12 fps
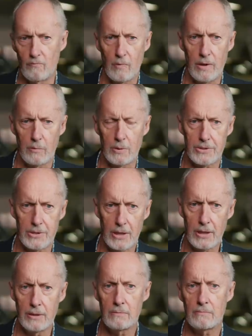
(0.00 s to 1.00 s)
It was
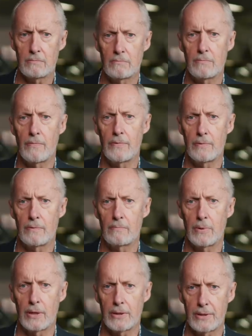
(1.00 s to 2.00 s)
seen
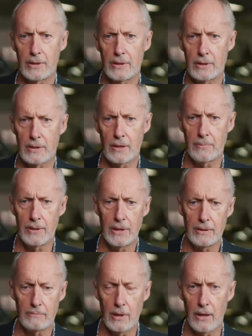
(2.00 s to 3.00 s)
by the
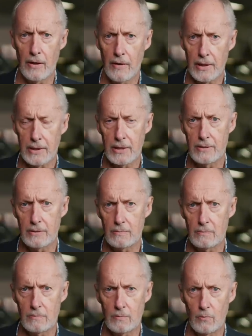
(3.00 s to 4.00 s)
company hierarchy that
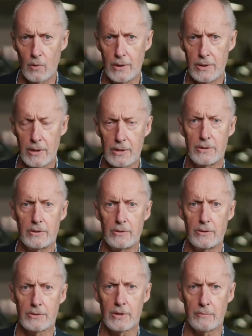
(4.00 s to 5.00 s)
we needed to
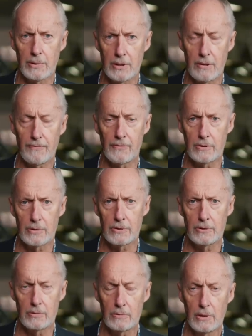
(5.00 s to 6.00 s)
do something different
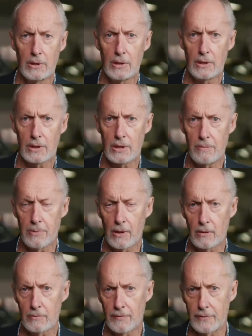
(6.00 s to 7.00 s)
to keep
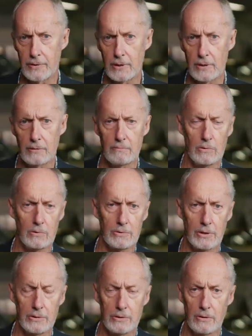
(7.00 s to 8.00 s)
hold of the, or
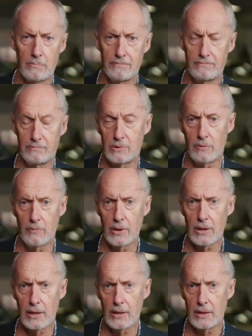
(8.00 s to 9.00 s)
to, to, to
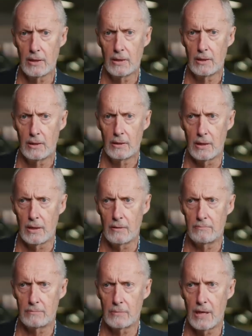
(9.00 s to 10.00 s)
really
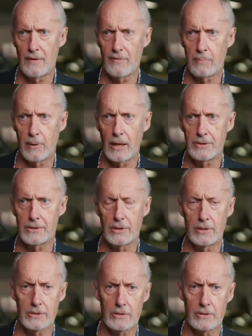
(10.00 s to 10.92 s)
um, have a place in the